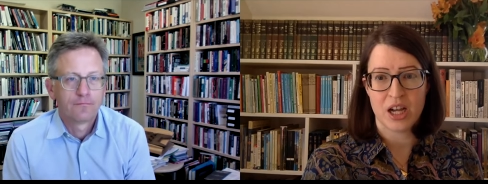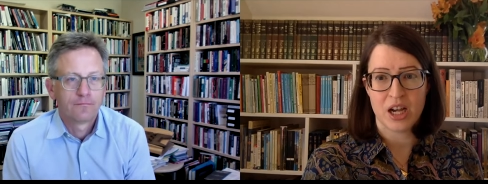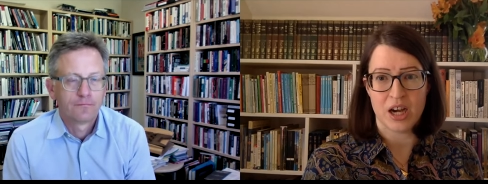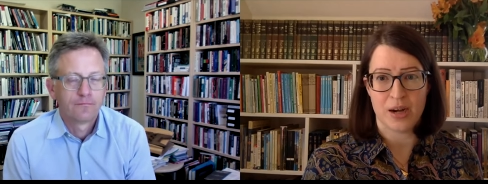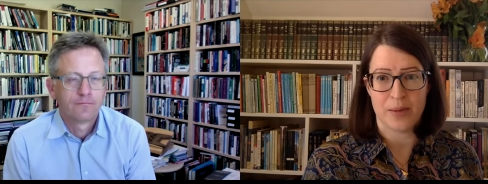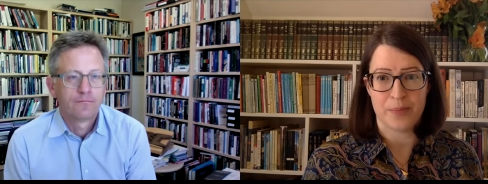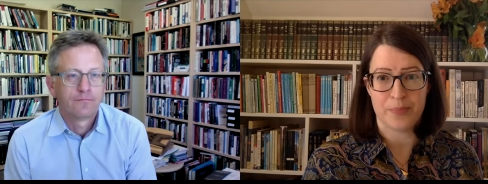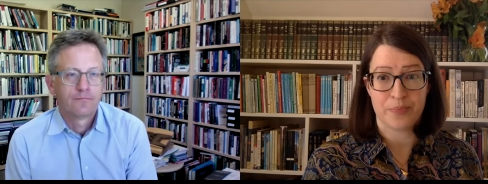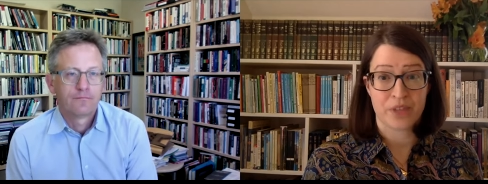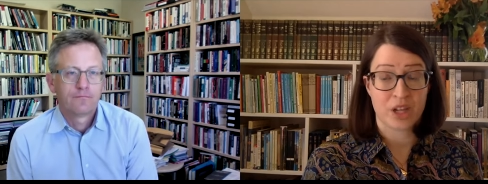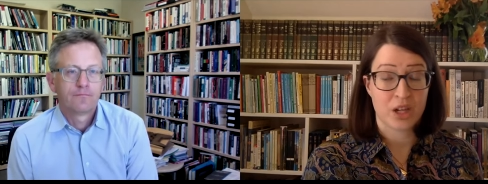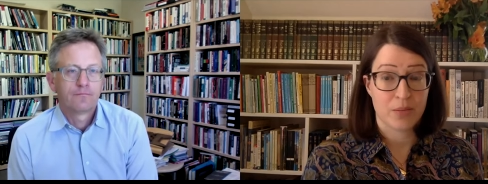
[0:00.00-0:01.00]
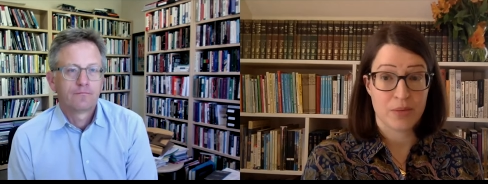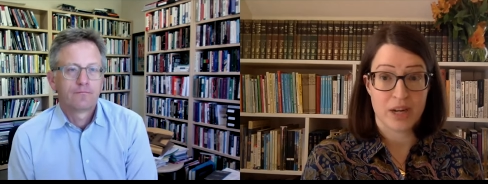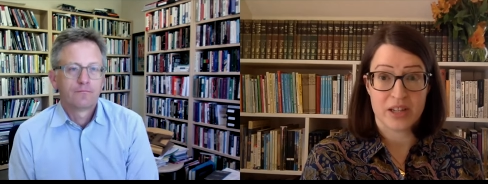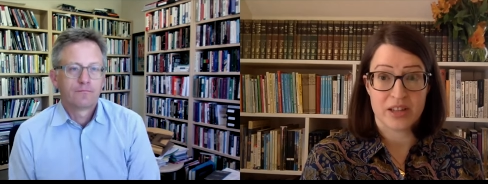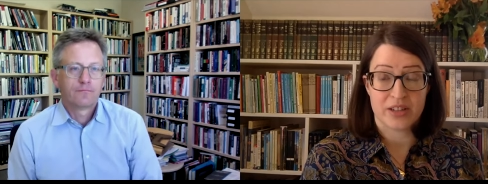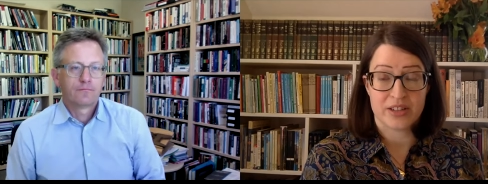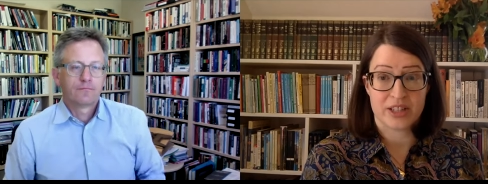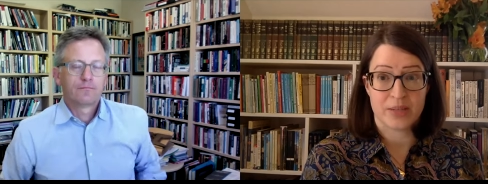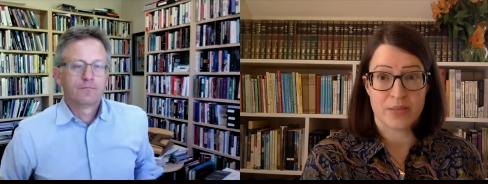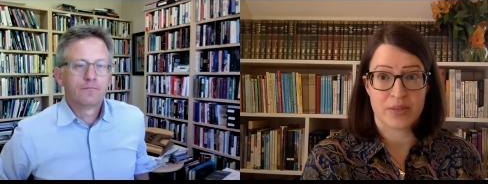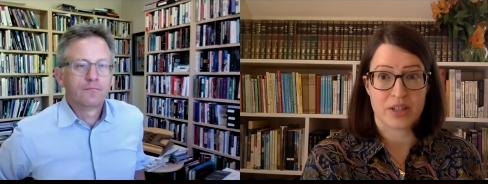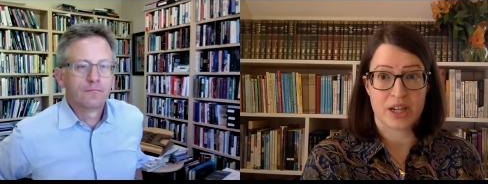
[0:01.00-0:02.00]
Speaker 1: But there's
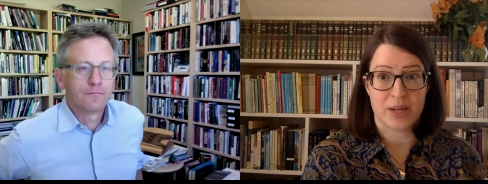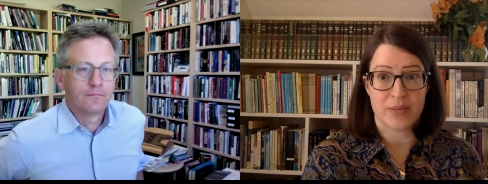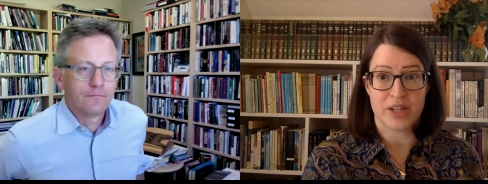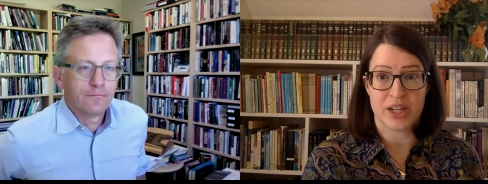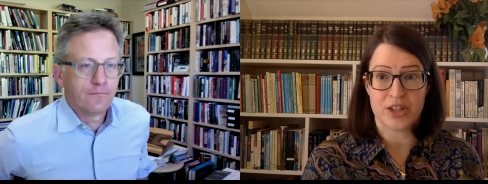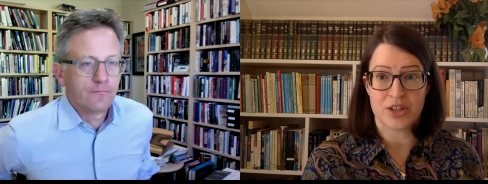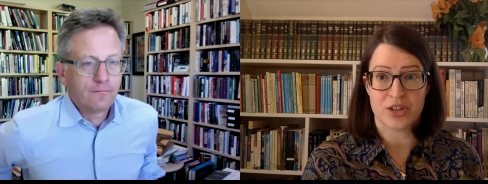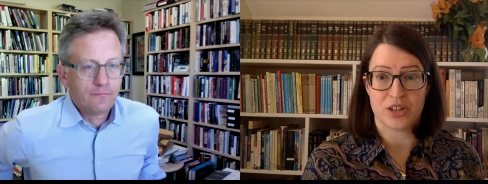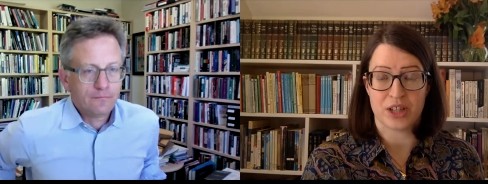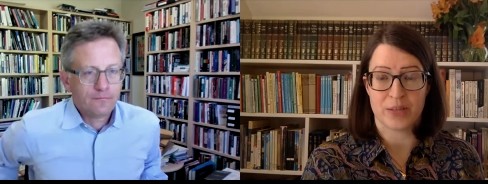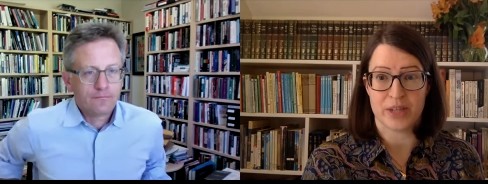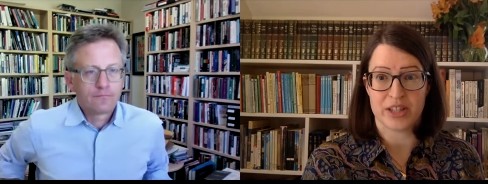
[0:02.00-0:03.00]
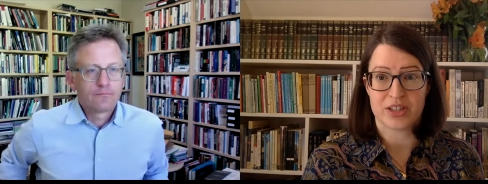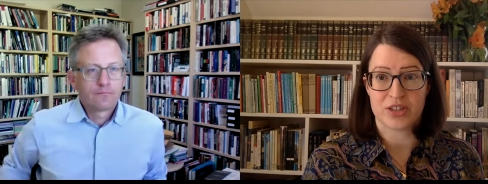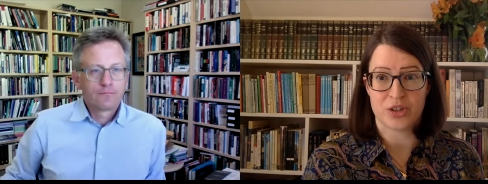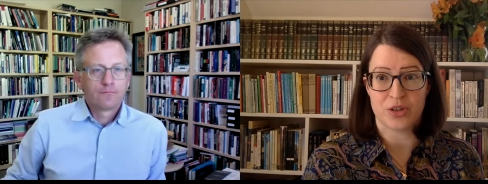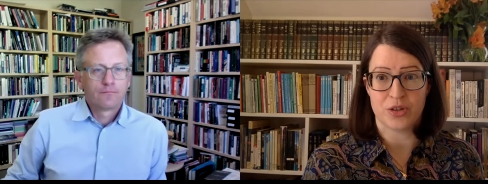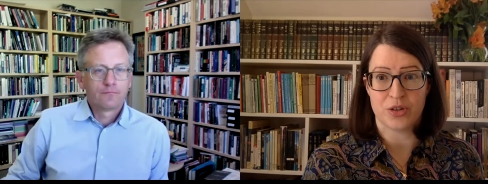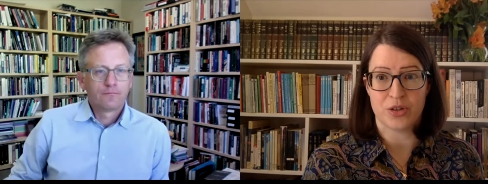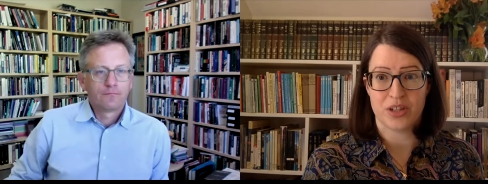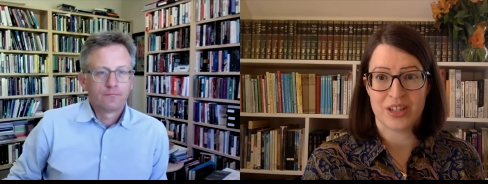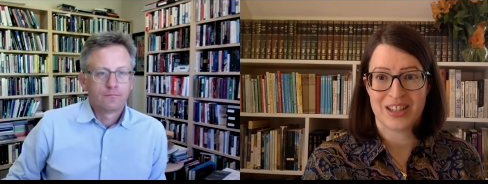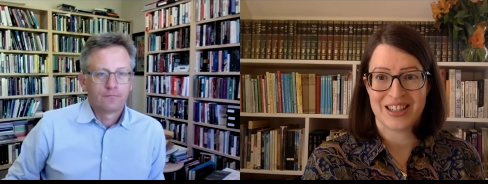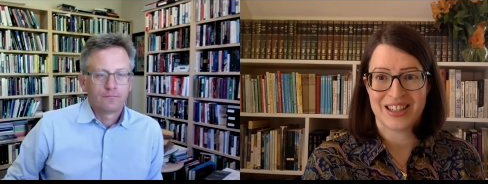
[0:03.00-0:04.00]
some computational limits to,
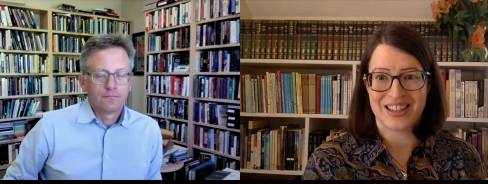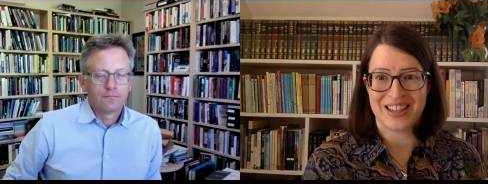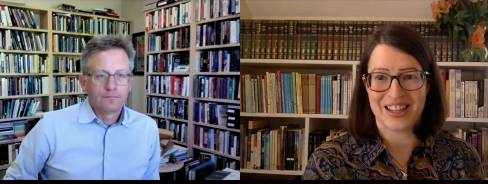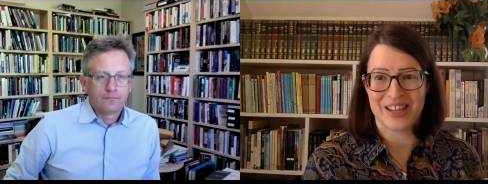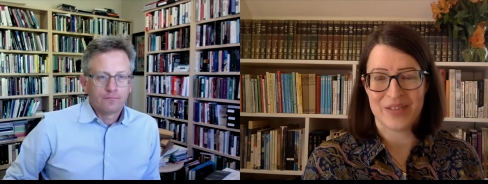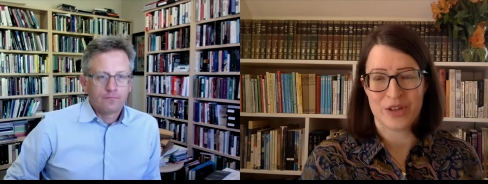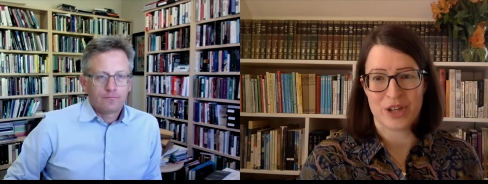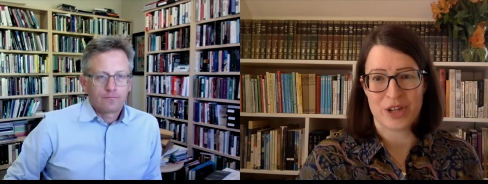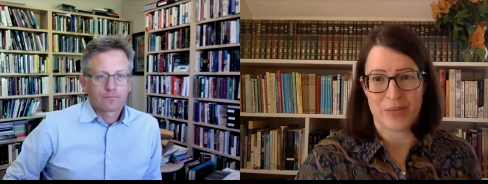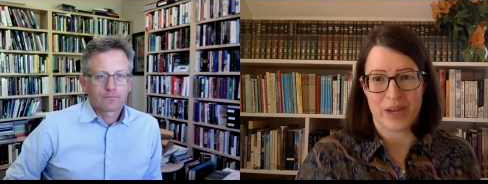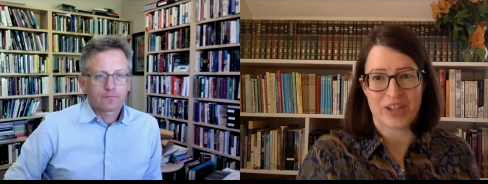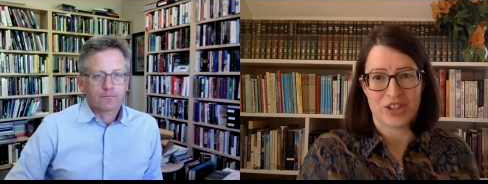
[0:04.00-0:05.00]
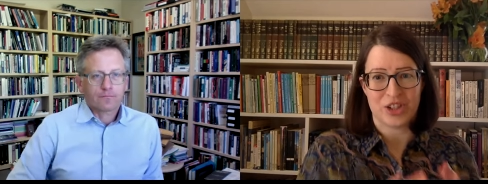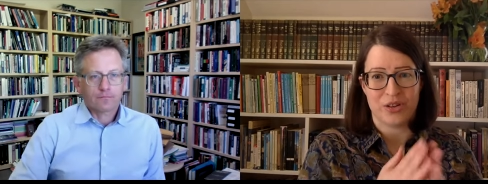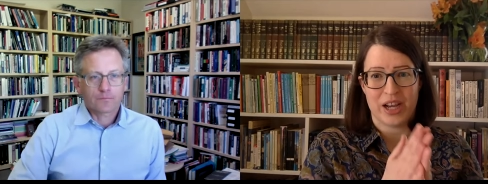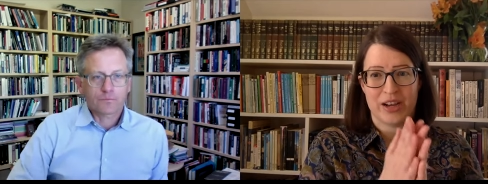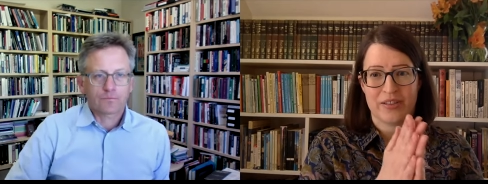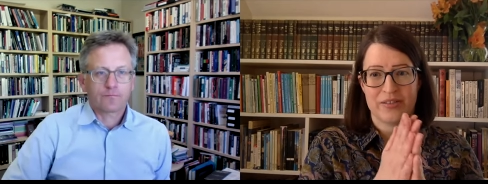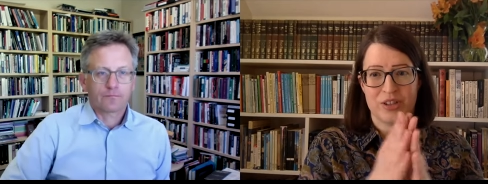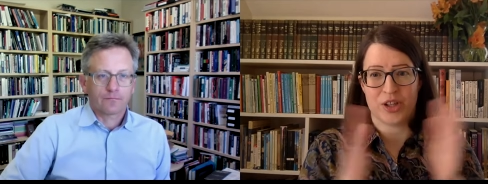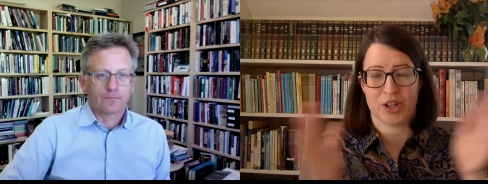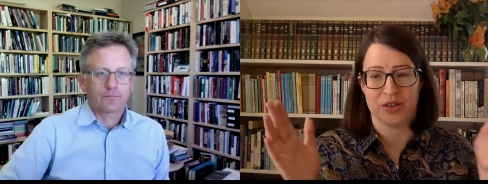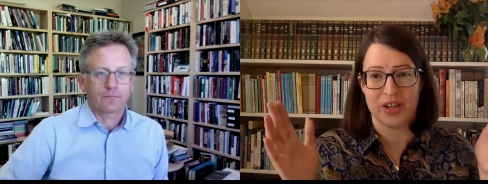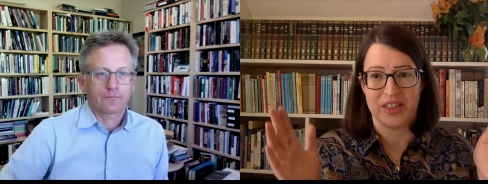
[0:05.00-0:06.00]
if you can imagine you have,
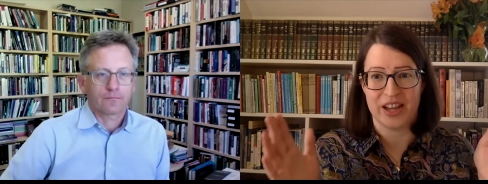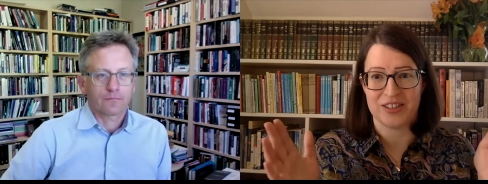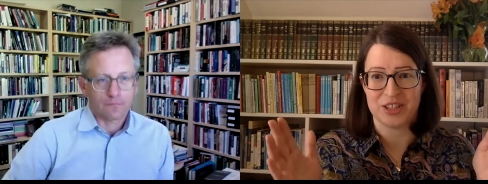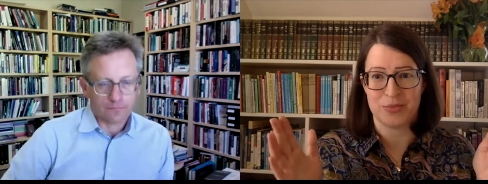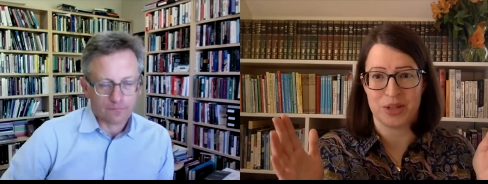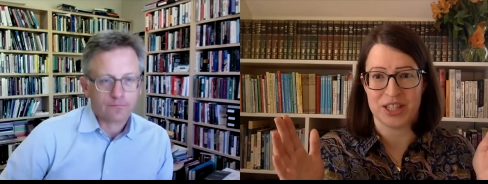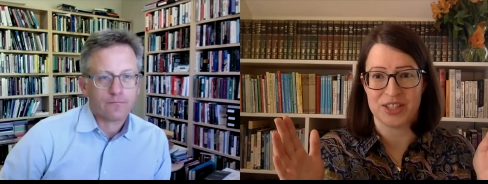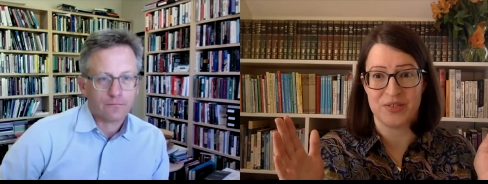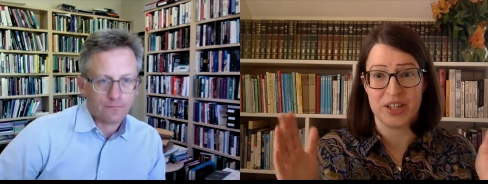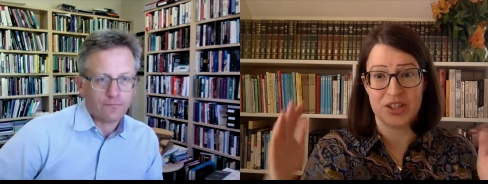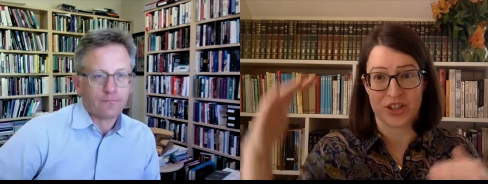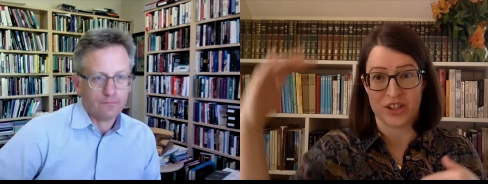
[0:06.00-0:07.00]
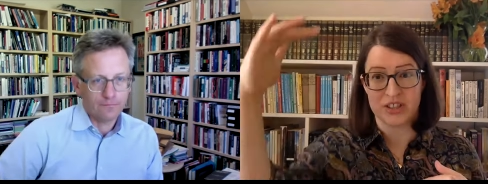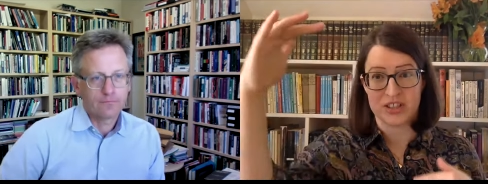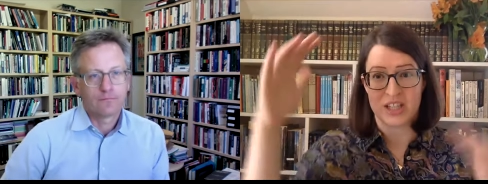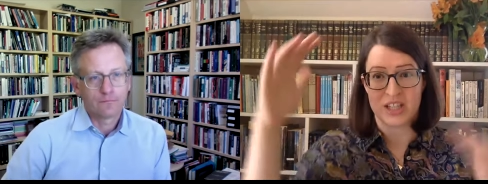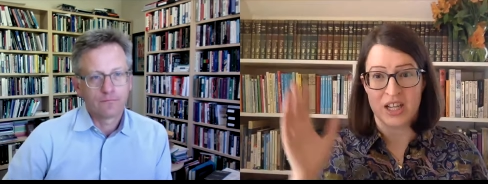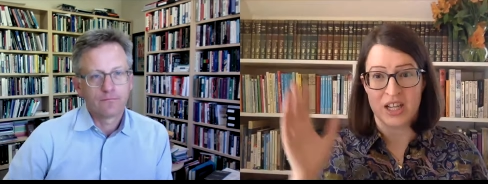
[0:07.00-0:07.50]
1,000+ features,